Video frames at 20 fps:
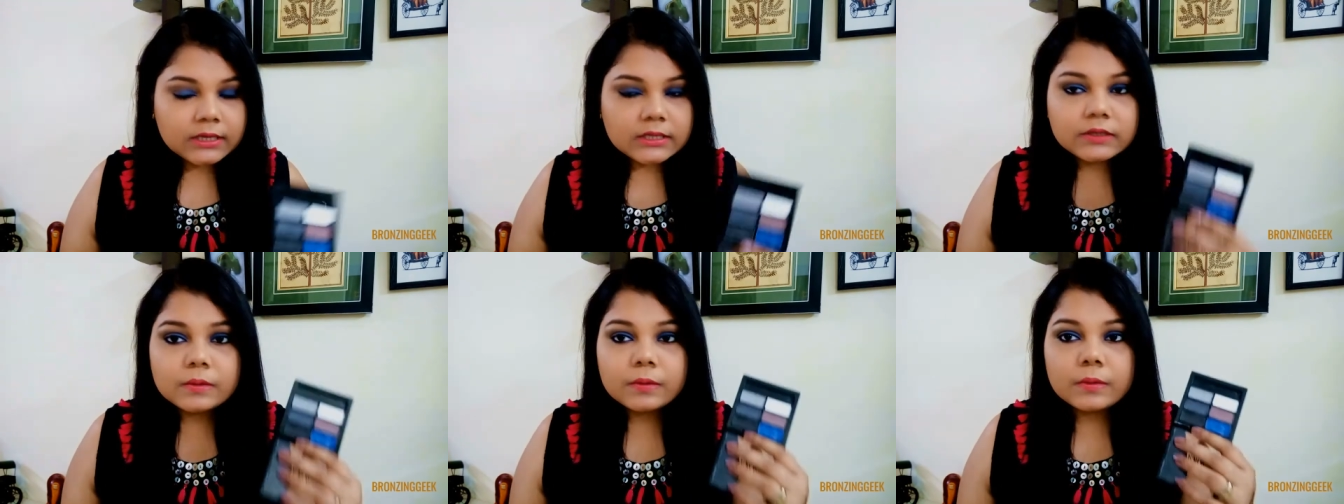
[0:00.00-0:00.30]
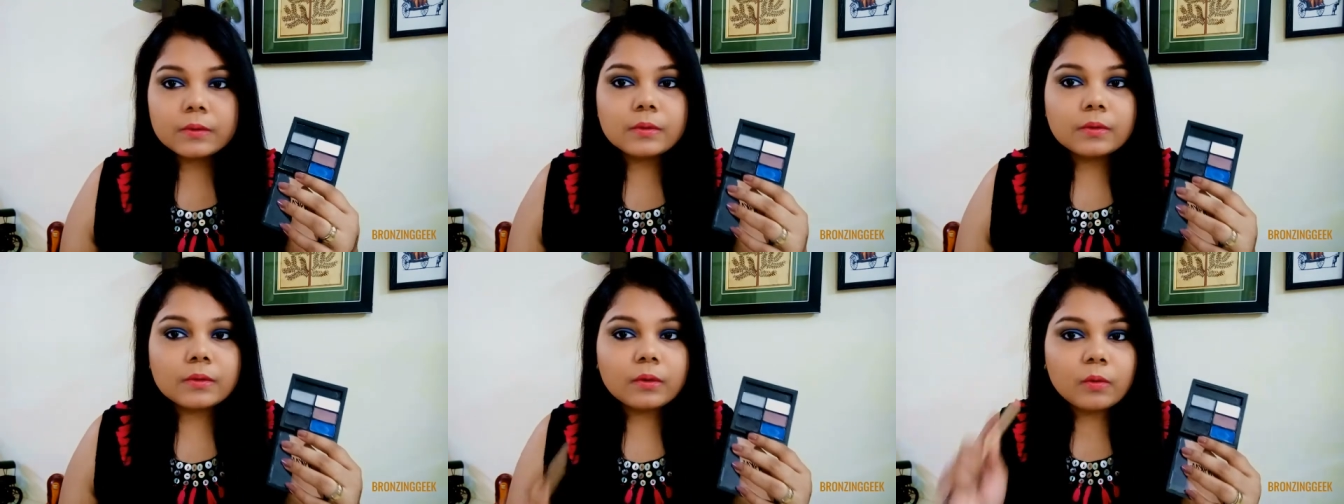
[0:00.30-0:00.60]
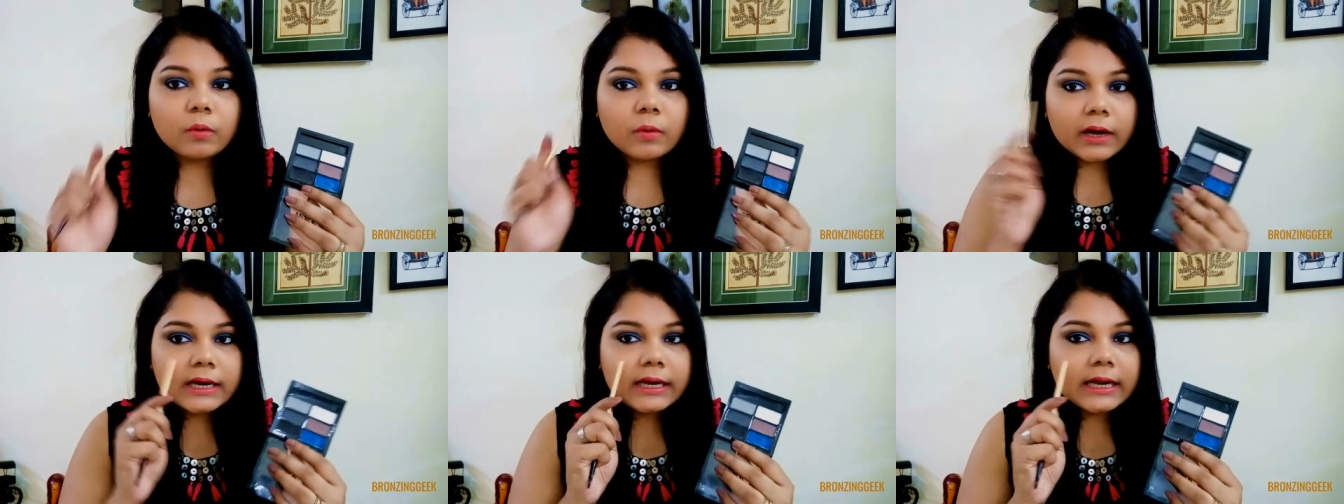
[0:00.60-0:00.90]
So
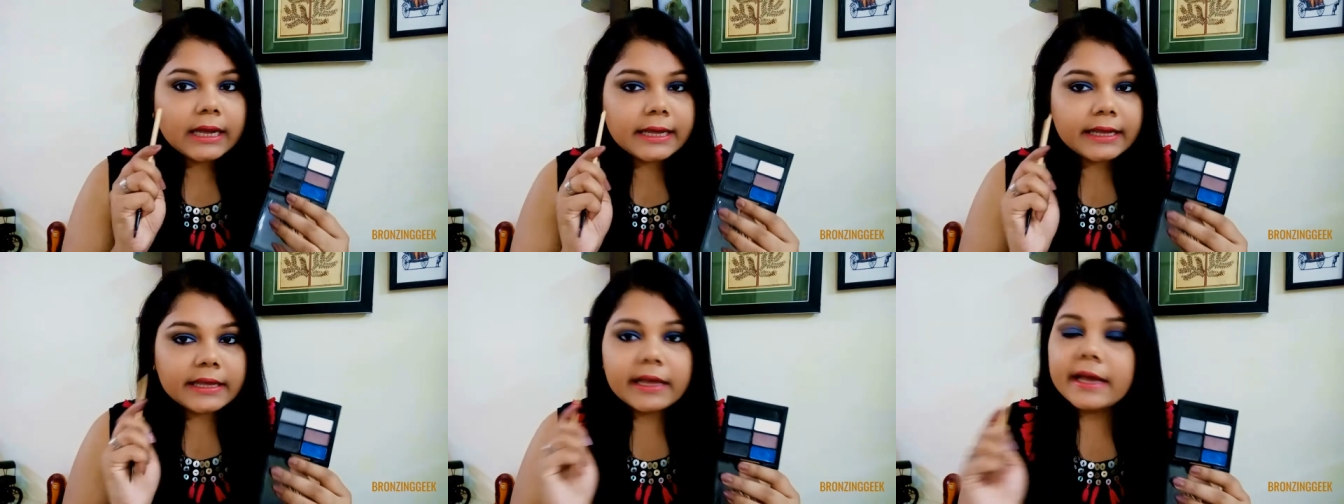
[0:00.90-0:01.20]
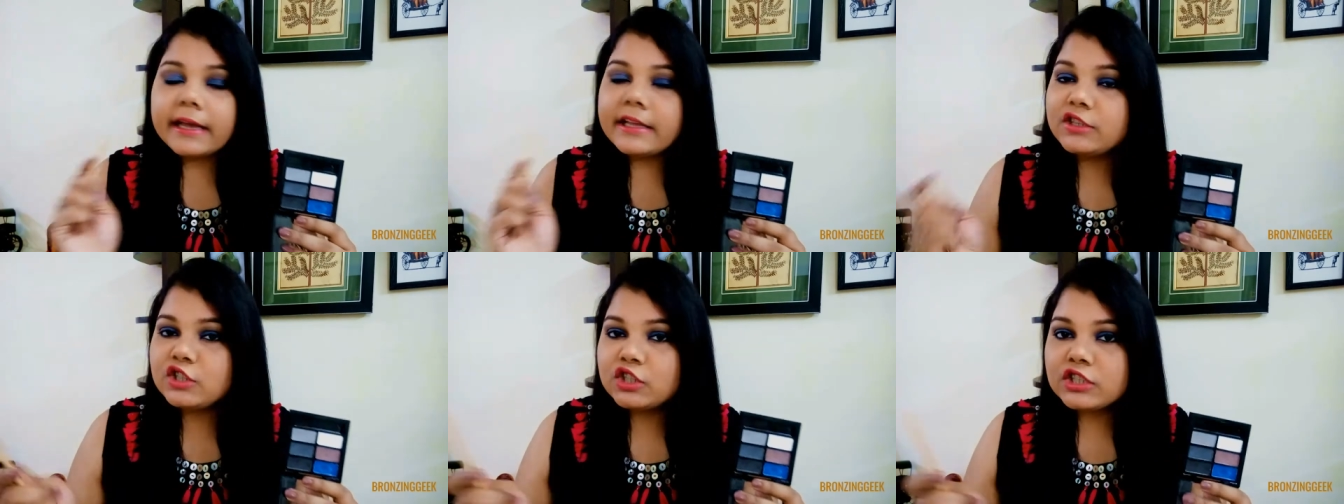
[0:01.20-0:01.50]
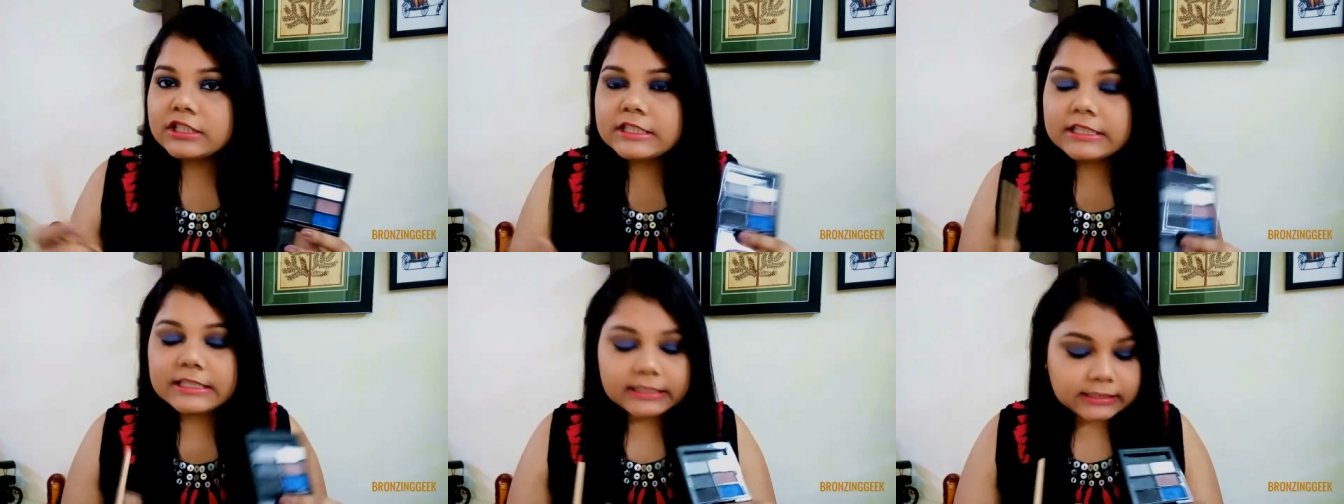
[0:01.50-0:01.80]
one eye, I
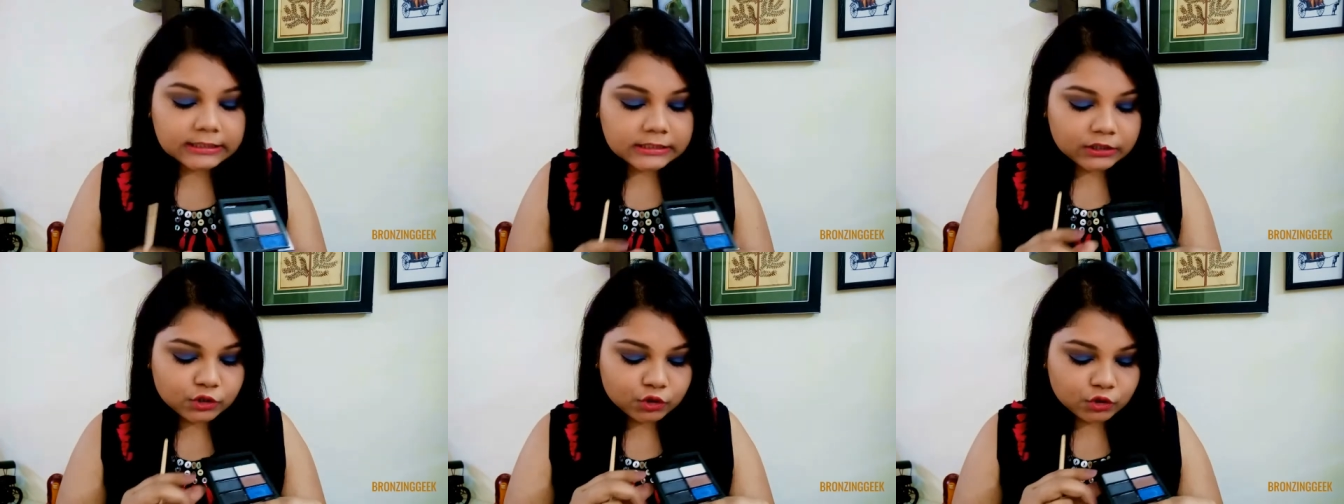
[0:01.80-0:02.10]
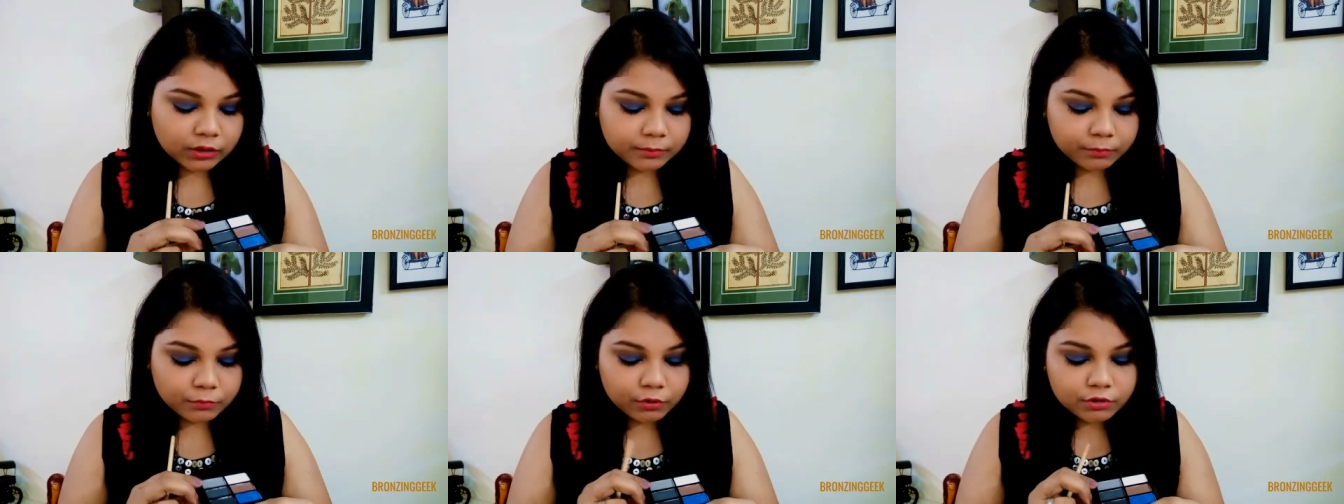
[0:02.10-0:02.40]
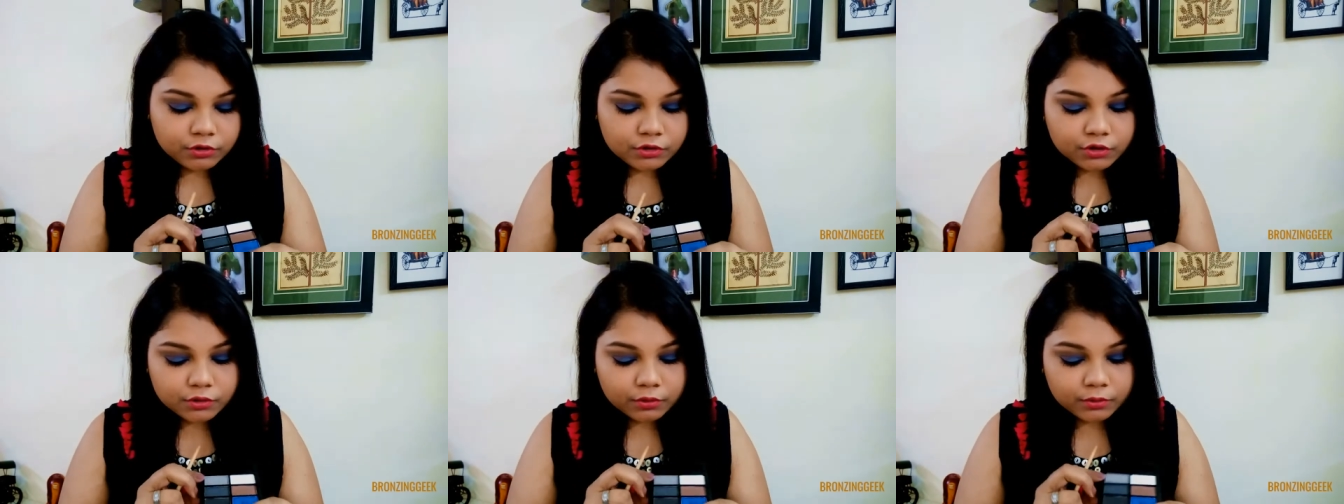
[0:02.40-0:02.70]
just did it. So I'm
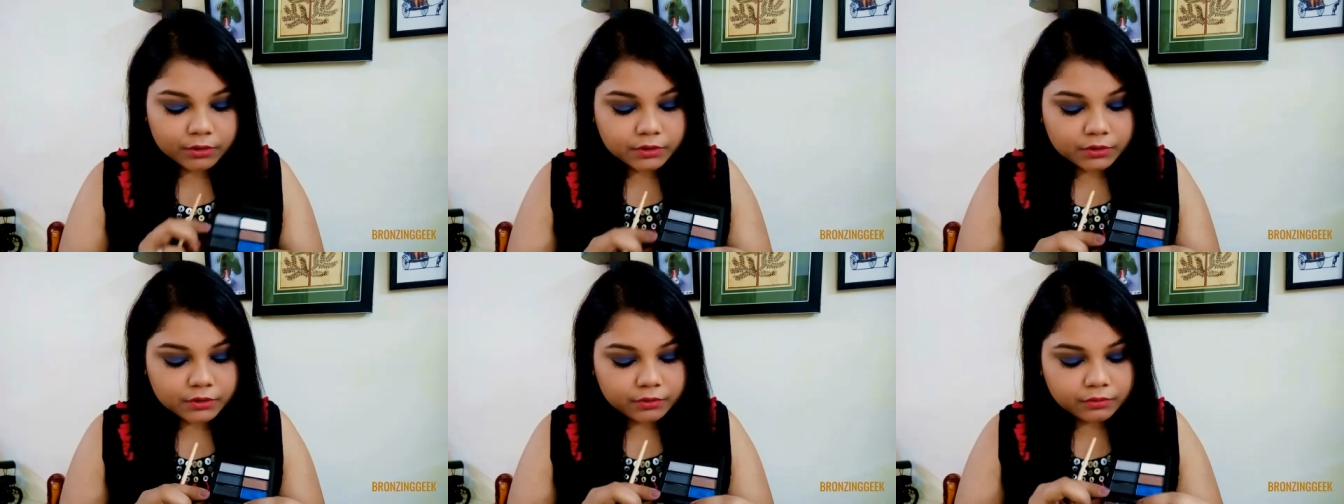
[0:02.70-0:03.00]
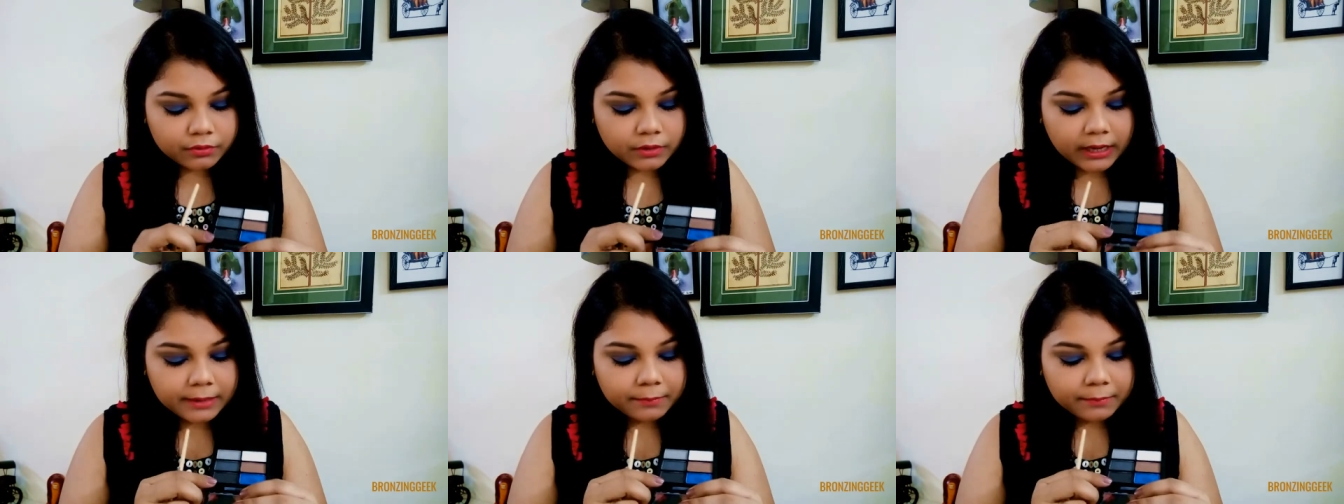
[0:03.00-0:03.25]
going to show it to you.